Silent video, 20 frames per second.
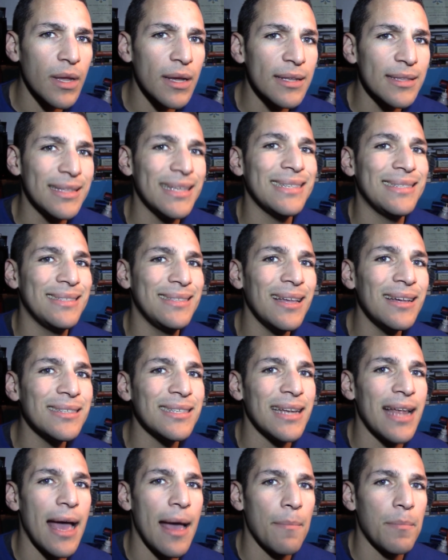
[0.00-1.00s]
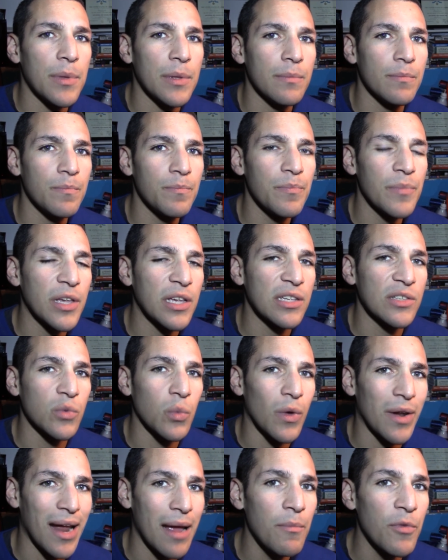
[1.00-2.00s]
this doesn't happen, because
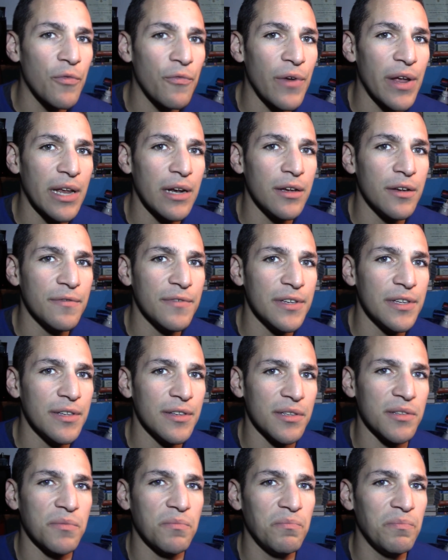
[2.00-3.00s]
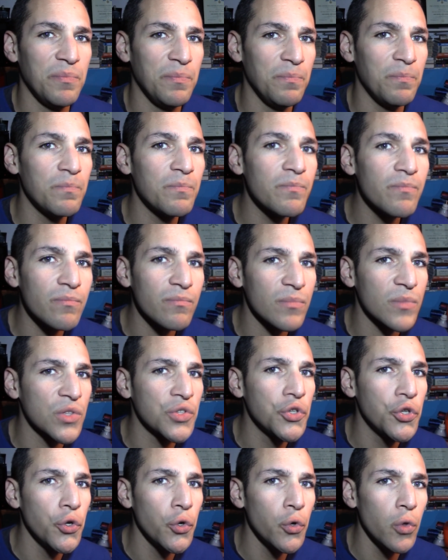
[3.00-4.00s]
what I'm afraid of is
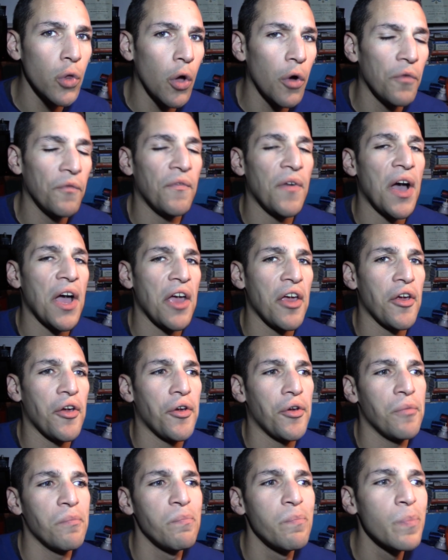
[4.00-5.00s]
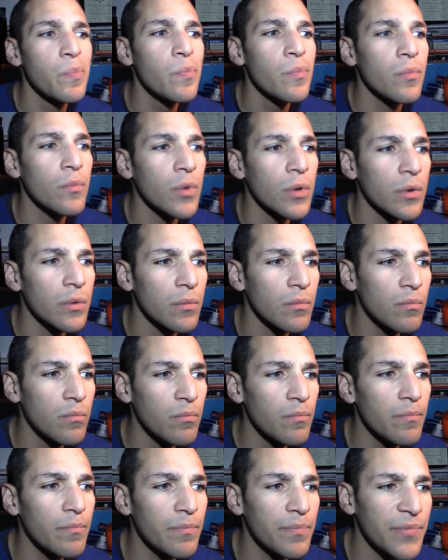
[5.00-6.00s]
2 Lone Fire,
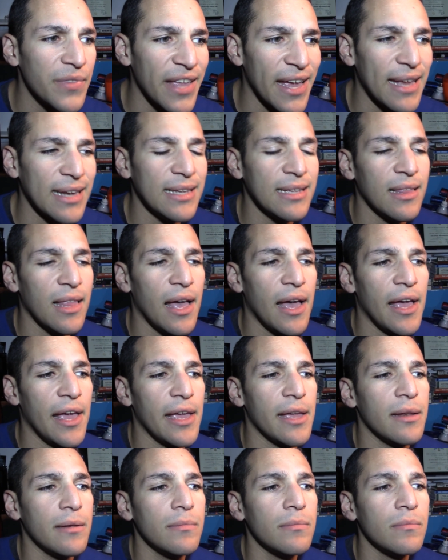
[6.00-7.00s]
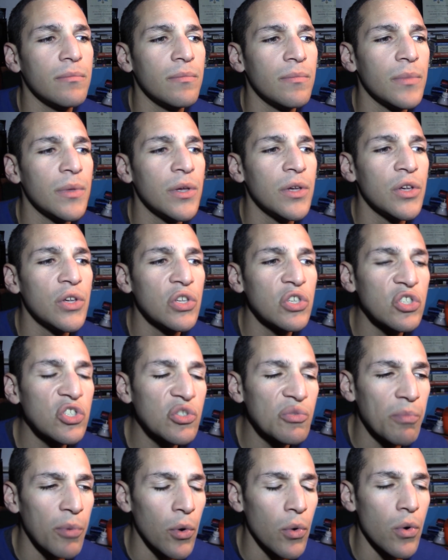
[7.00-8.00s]
Dandelion,
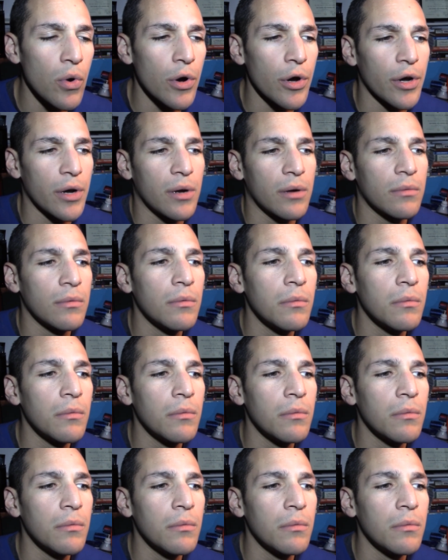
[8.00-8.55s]
Spore,